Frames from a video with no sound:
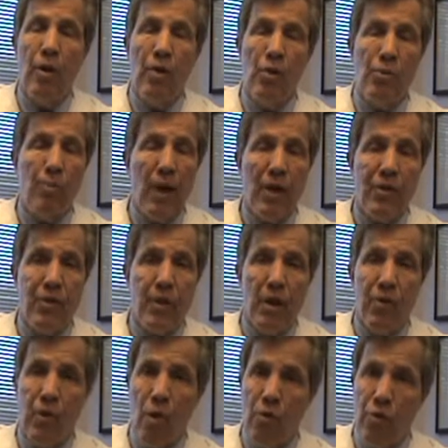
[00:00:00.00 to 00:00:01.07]
whose breasts
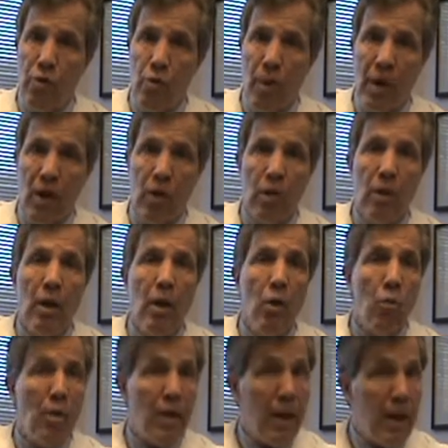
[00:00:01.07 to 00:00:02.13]
don't do well
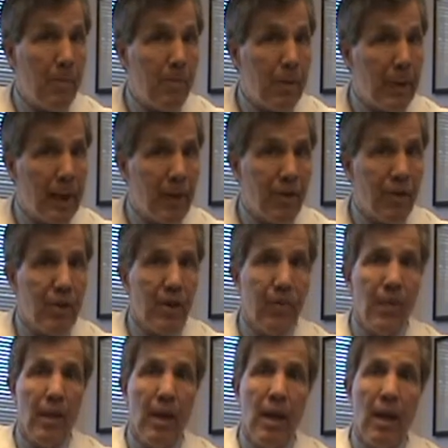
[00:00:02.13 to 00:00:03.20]
with implants
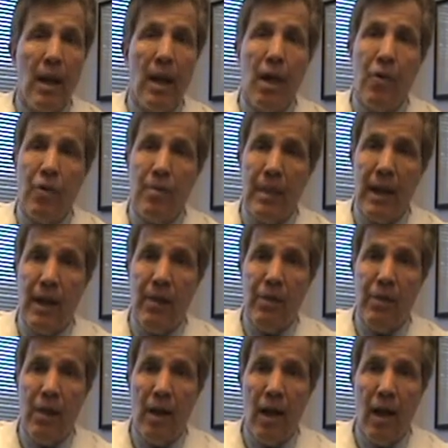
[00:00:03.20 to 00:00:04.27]
and other
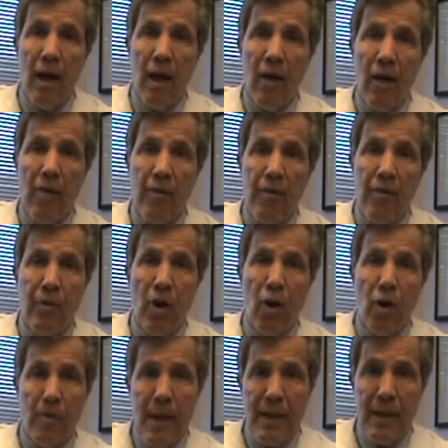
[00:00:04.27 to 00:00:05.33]
means of
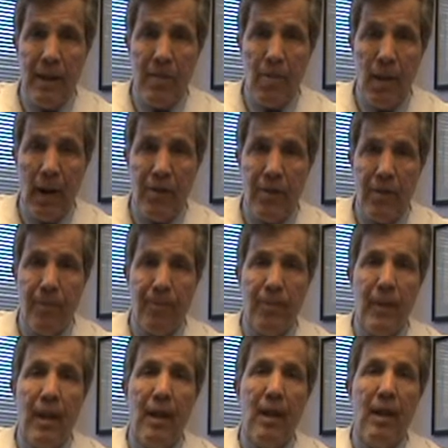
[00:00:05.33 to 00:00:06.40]
augmenting the breast.
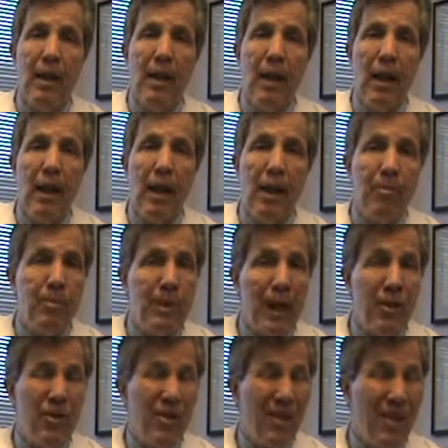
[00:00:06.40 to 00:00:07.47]

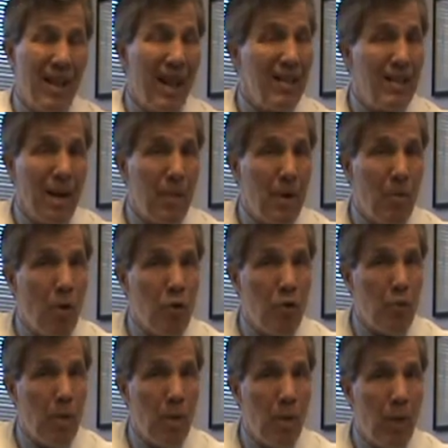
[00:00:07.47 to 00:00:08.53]
Implants are not something
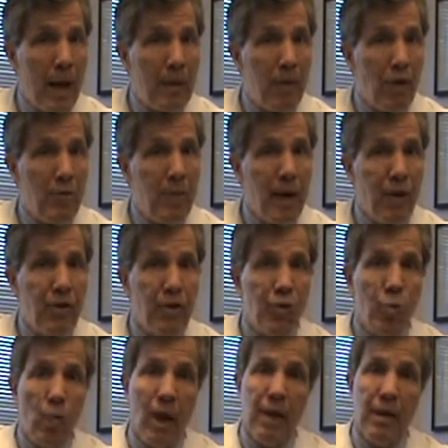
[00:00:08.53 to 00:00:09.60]
most weight loss
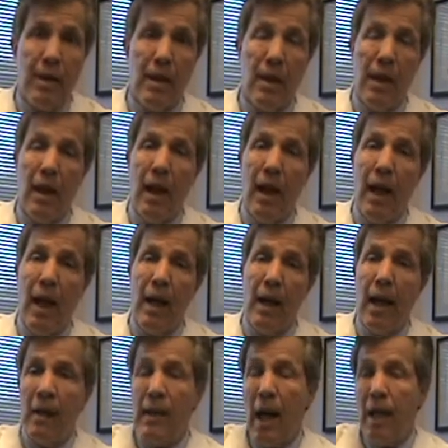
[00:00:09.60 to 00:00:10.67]
patients want, and
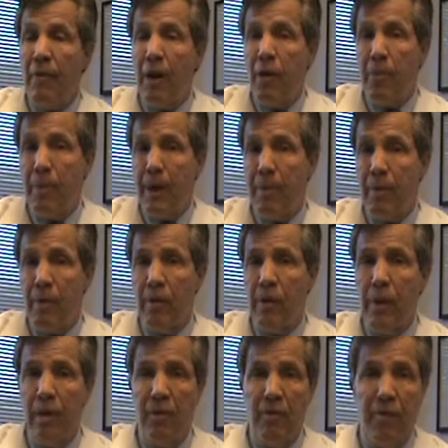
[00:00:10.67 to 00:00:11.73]
a lot of other people
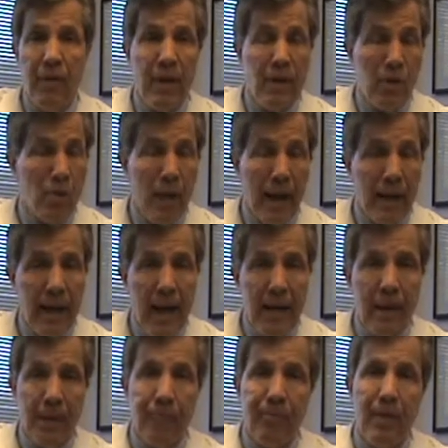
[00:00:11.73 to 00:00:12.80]
do not like
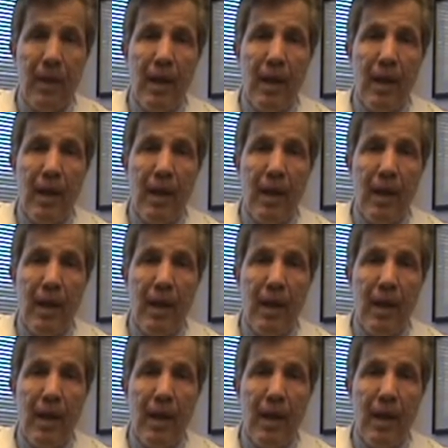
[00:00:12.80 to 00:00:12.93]
them.